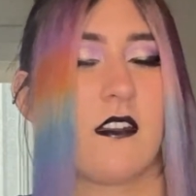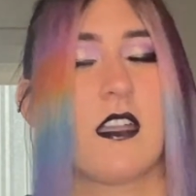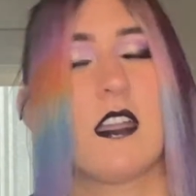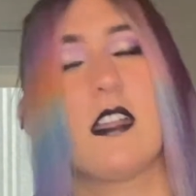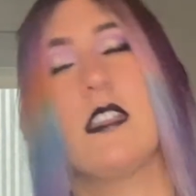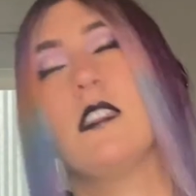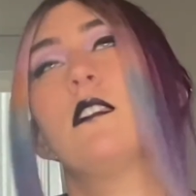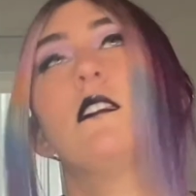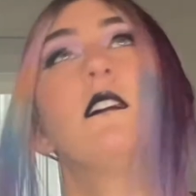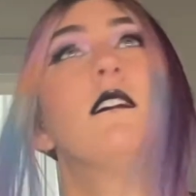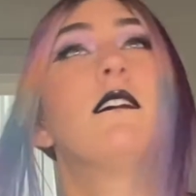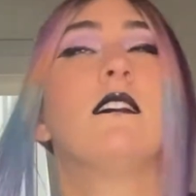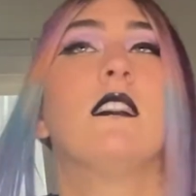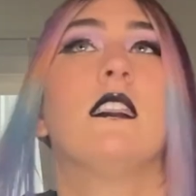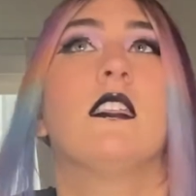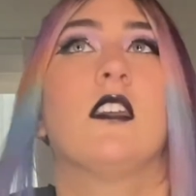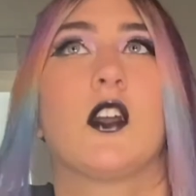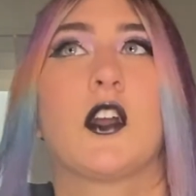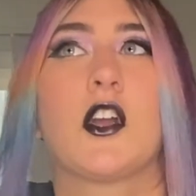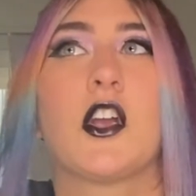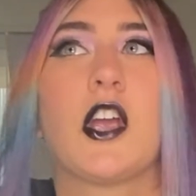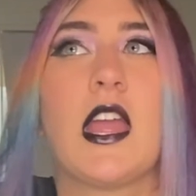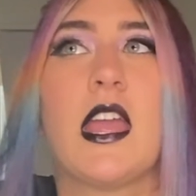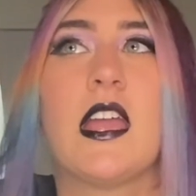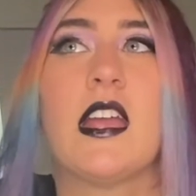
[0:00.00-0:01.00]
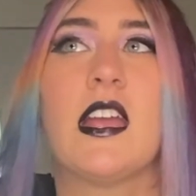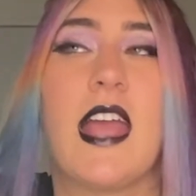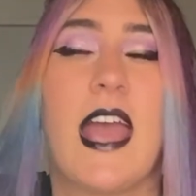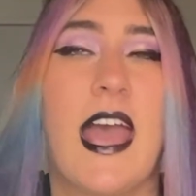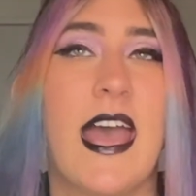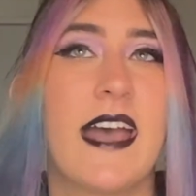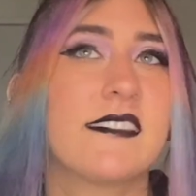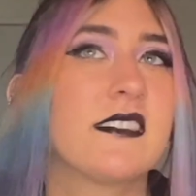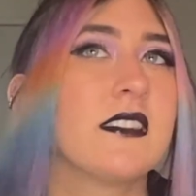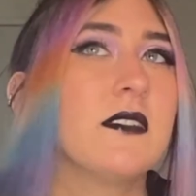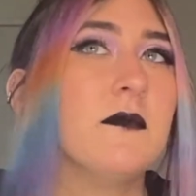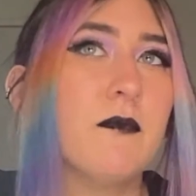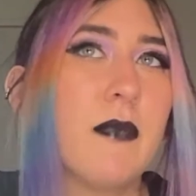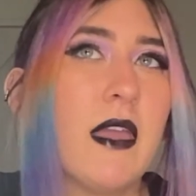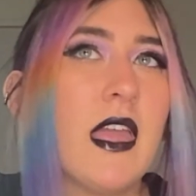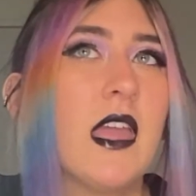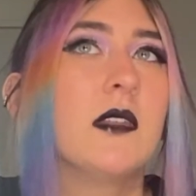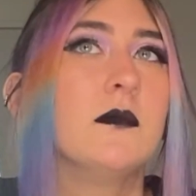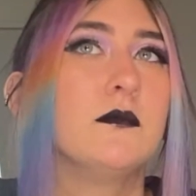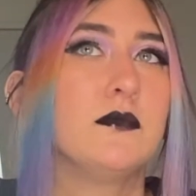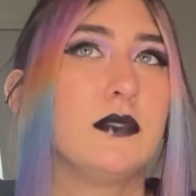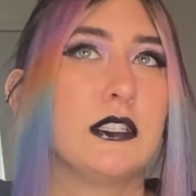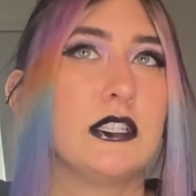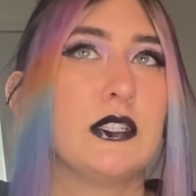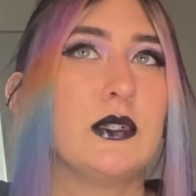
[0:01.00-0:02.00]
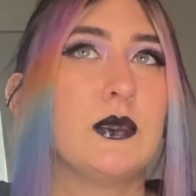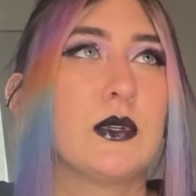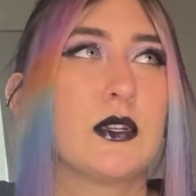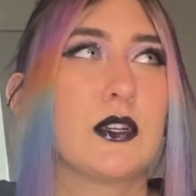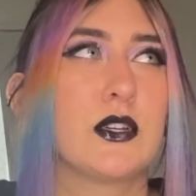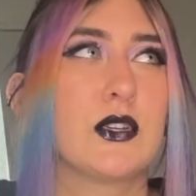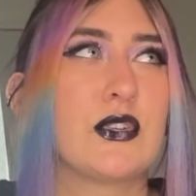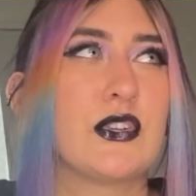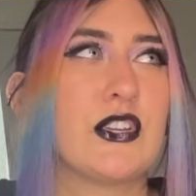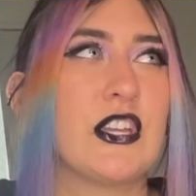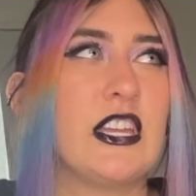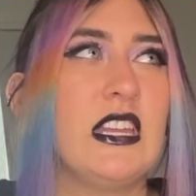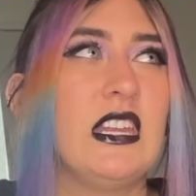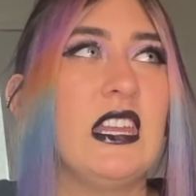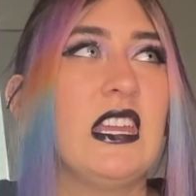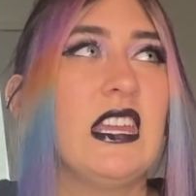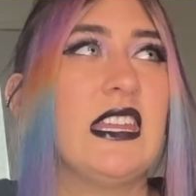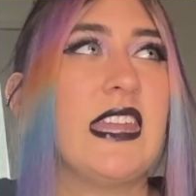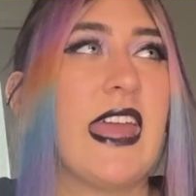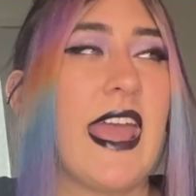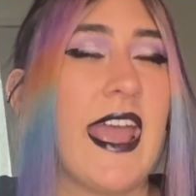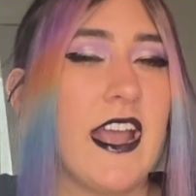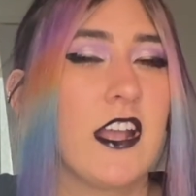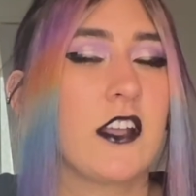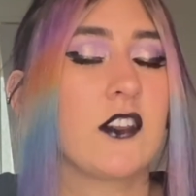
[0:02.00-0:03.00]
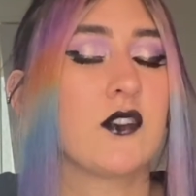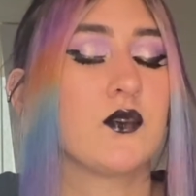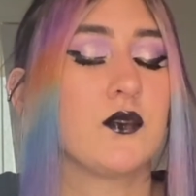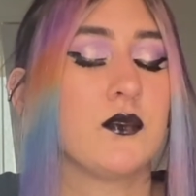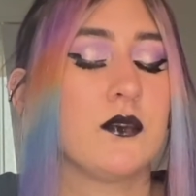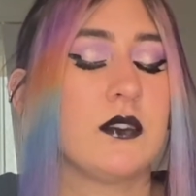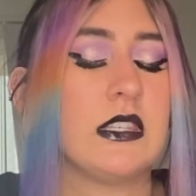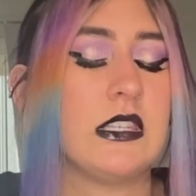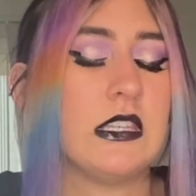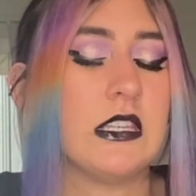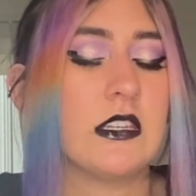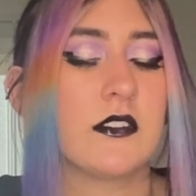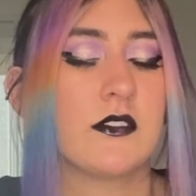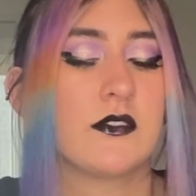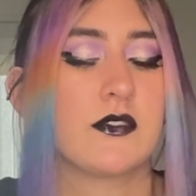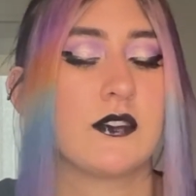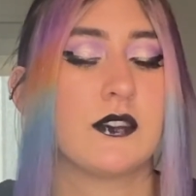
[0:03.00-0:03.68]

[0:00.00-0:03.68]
And her hair hasn't been blue or green in actual years,